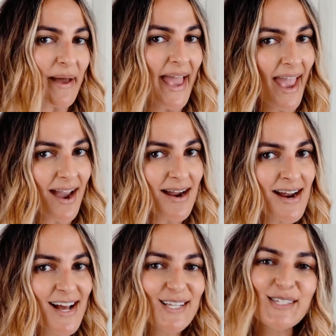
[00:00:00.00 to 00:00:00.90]
my
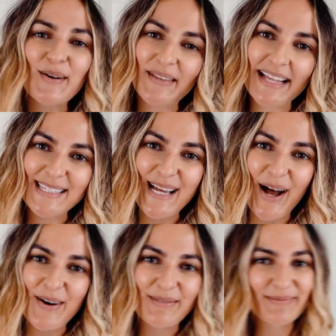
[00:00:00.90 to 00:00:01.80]
hair, so let's
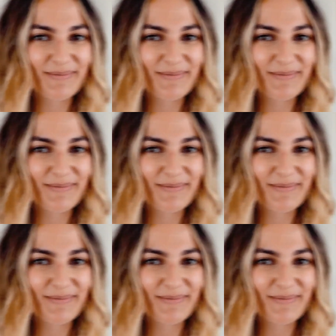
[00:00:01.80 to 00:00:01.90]
go.